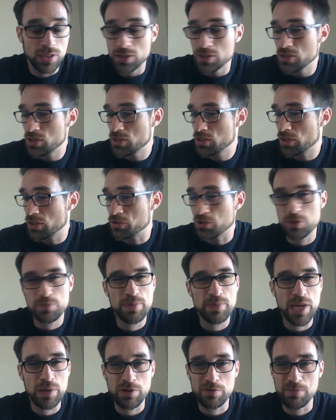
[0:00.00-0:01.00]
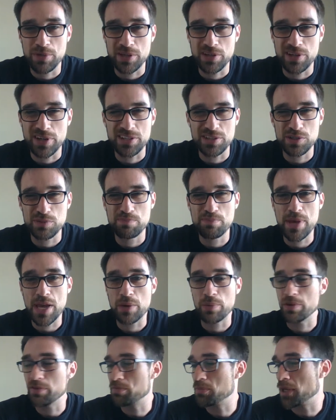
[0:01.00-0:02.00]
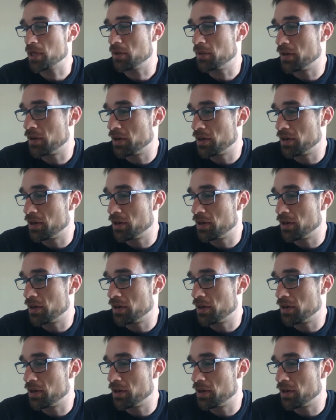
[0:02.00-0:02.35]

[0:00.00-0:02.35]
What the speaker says: So just bear with me, guys. Just bear with me.